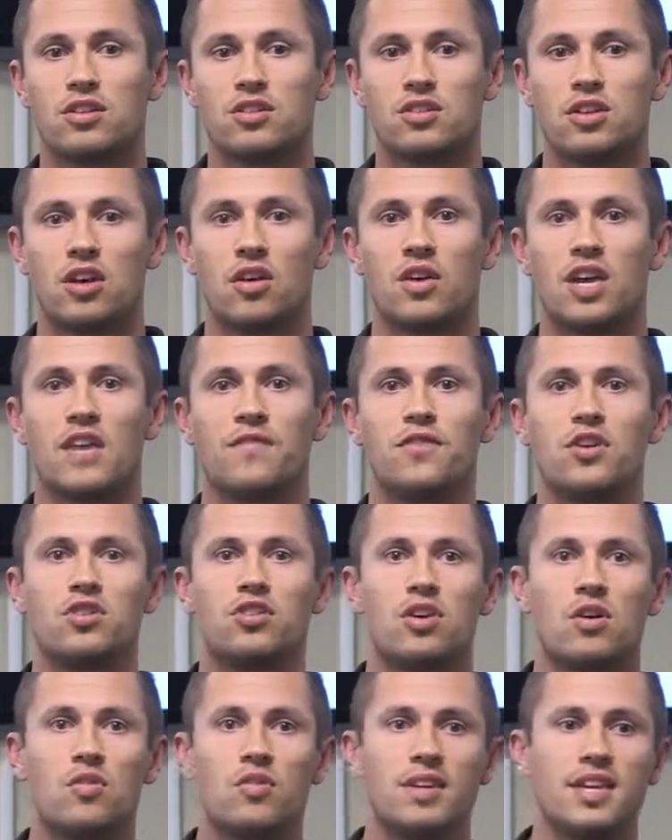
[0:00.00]
So if you
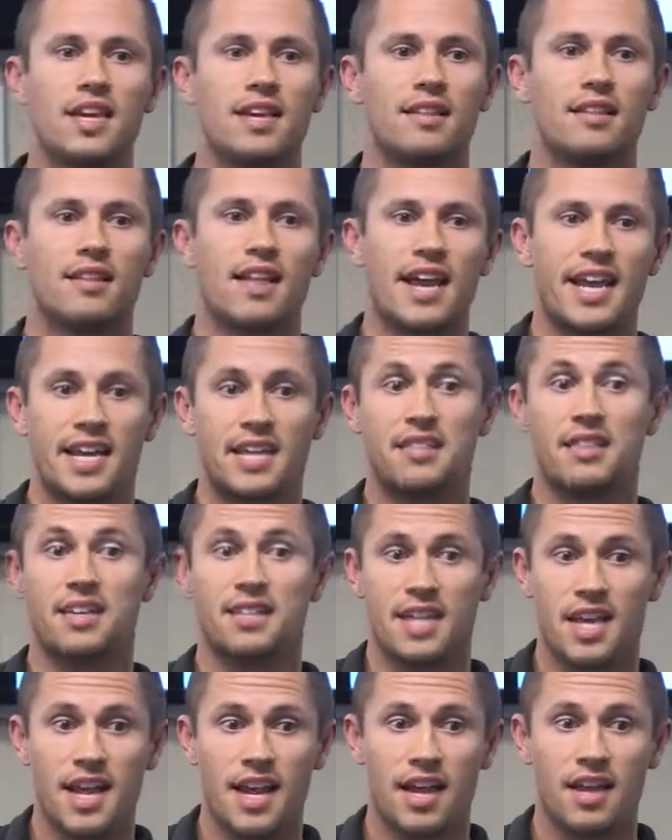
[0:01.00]
don't get light in the
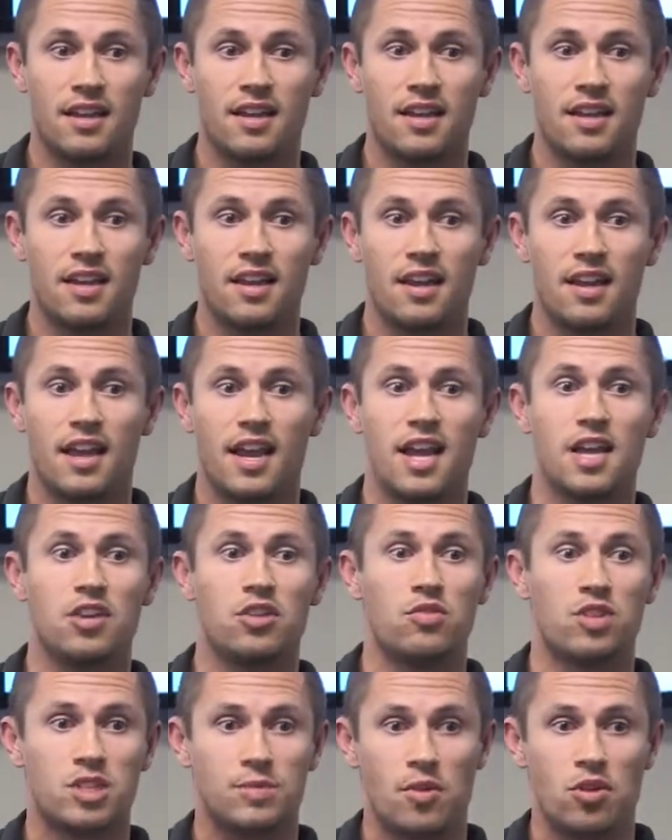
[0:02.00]
day and
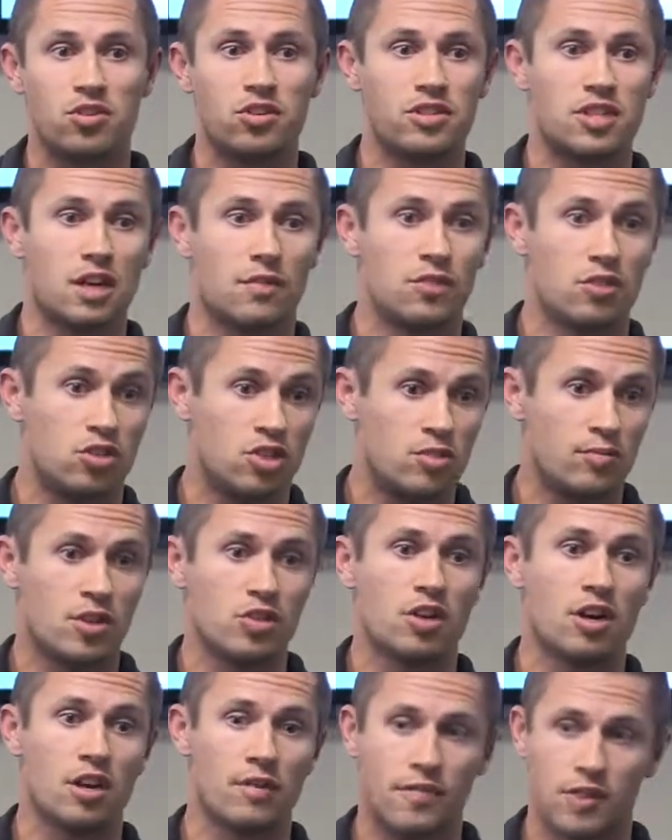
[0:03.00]
you expose yourself to too
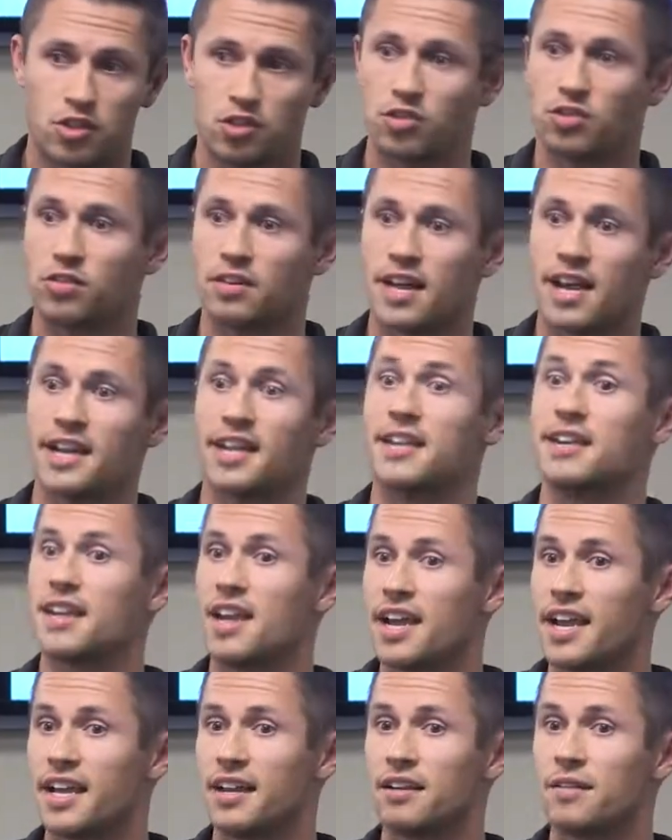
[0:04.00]
much artificial light at
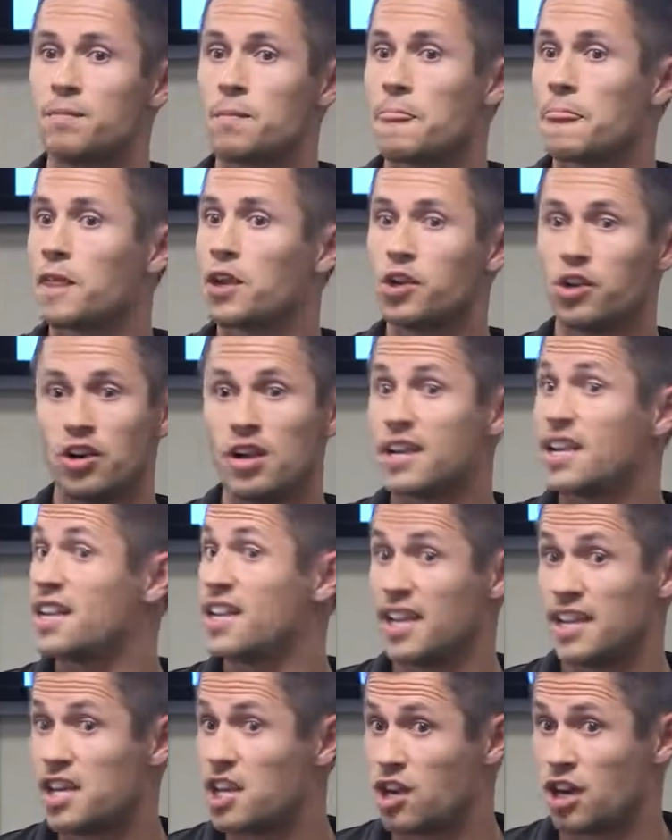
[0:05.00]
night, you're not
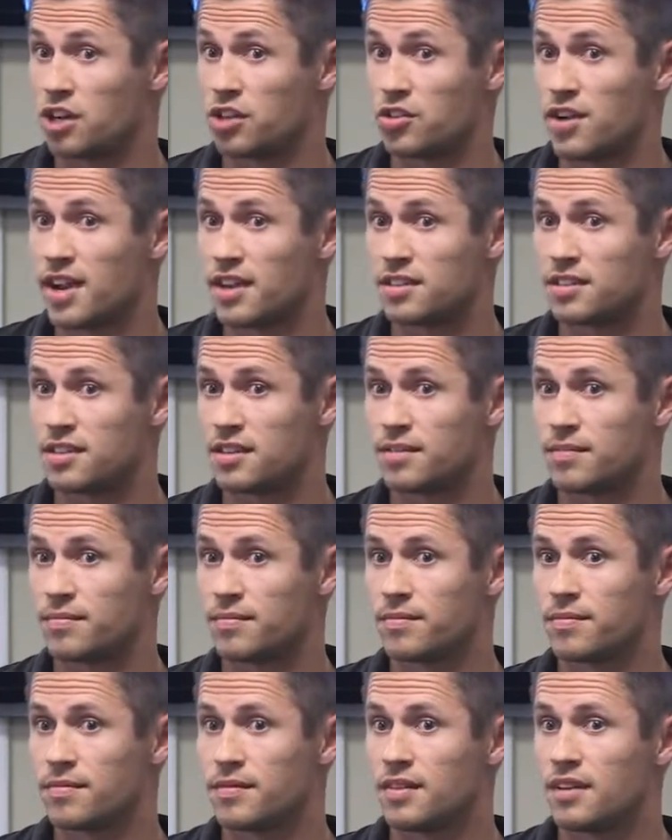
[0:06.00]
getting any contrast.
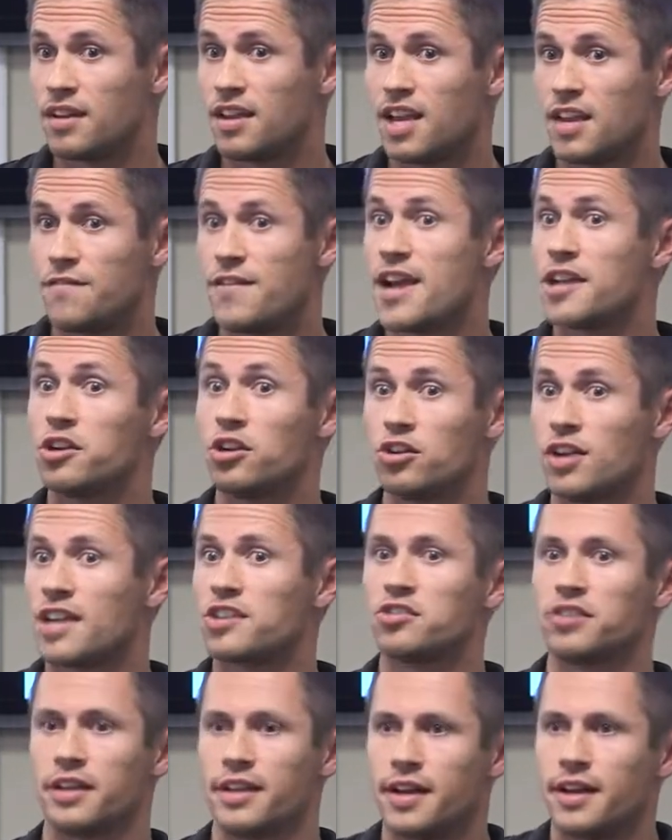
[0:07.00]
In fact, you're
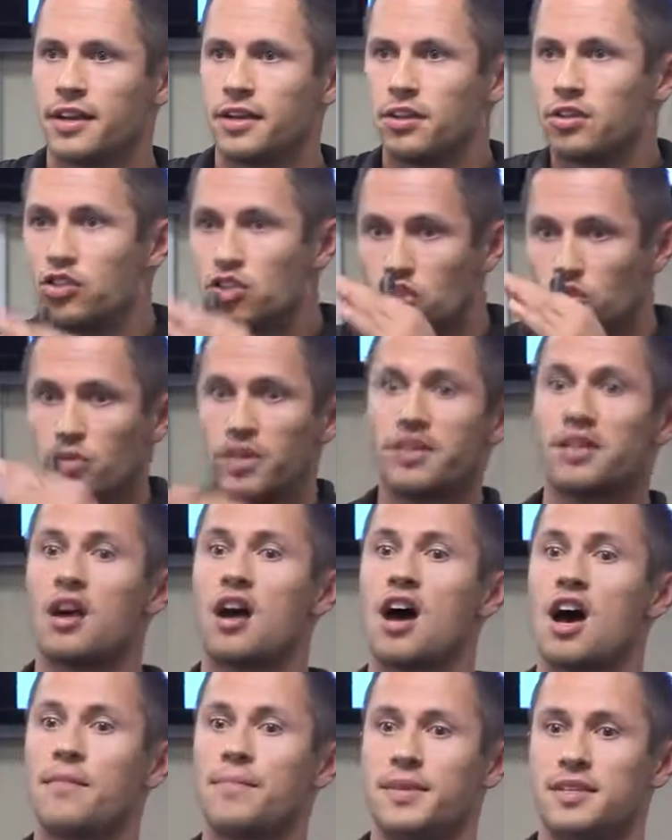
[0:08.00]
actually kind of doing the
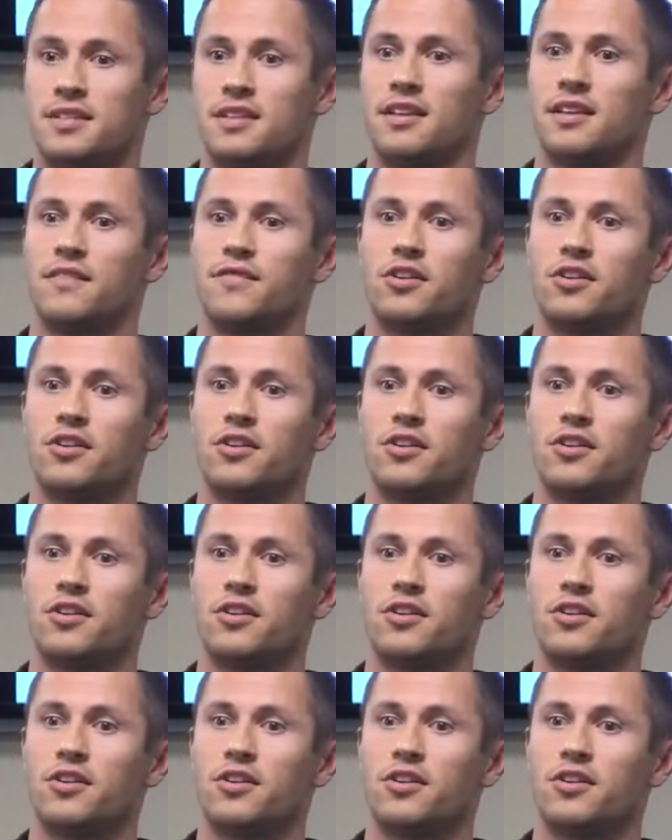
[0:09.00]
opposite.